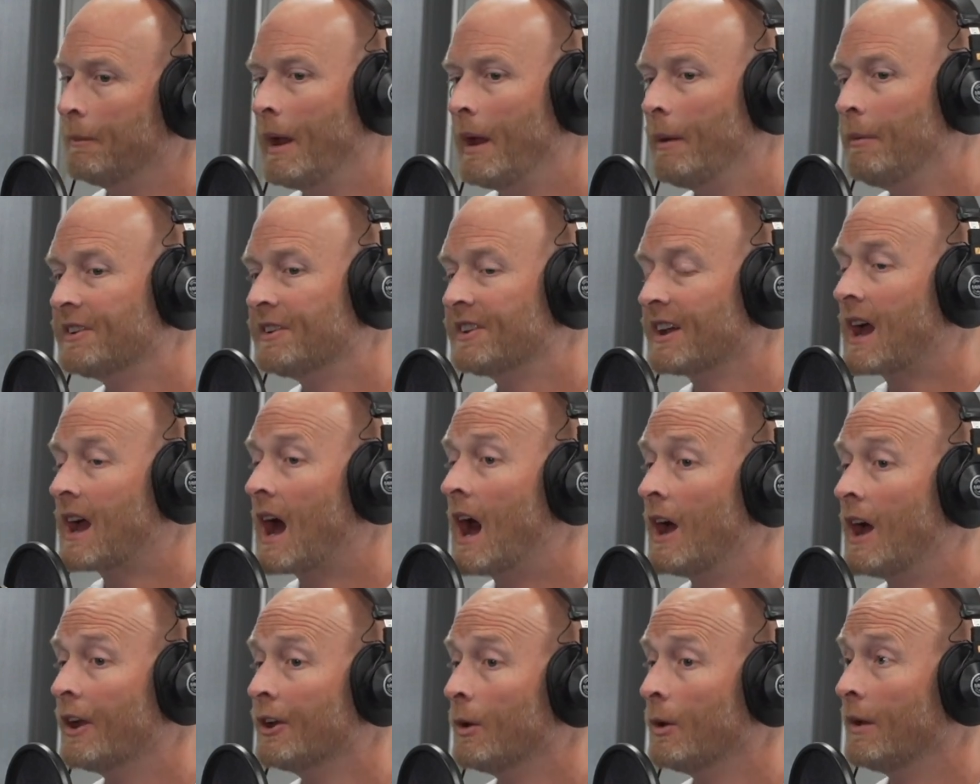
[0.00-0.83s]
Maybe it's a
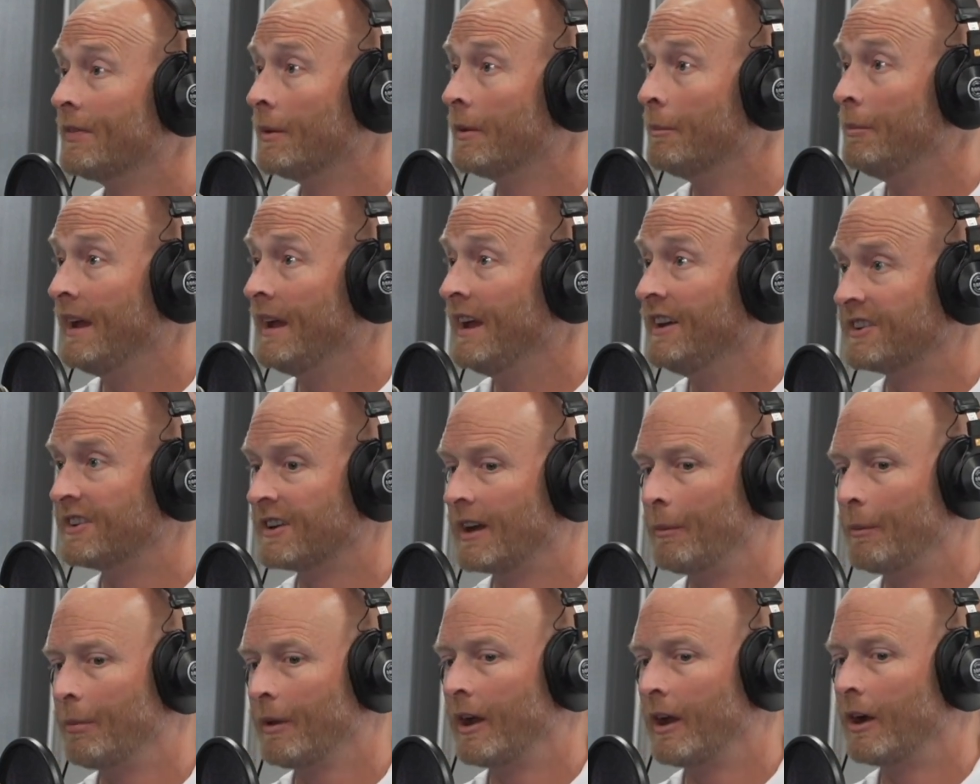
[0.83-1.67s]
condo at the beach
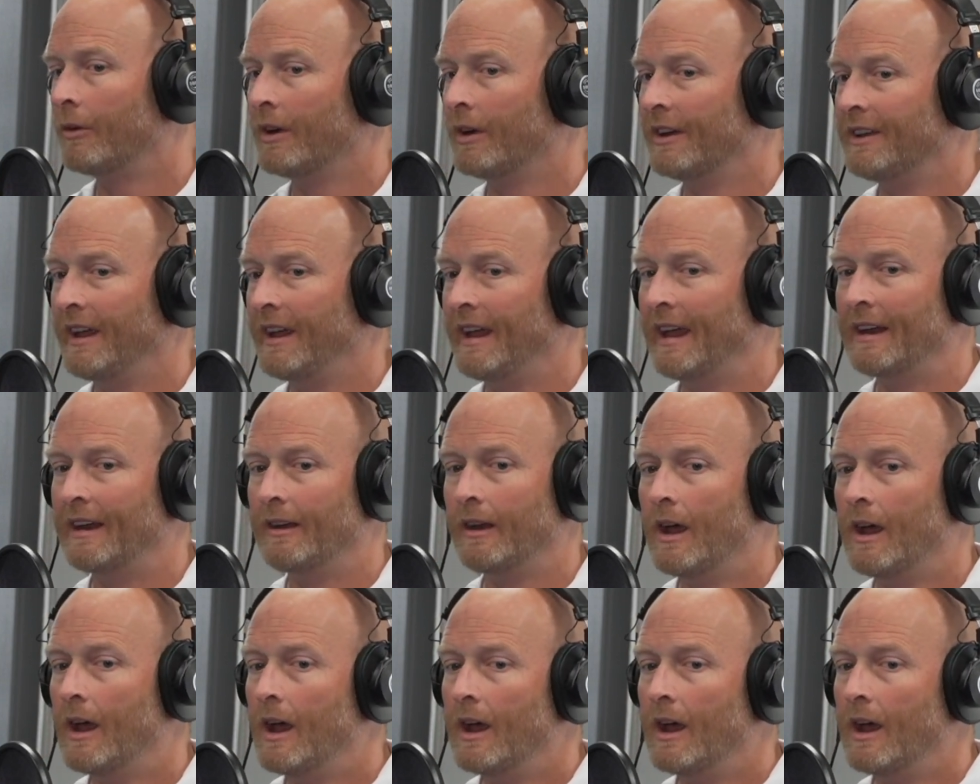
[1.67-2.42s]
and I plan on renting it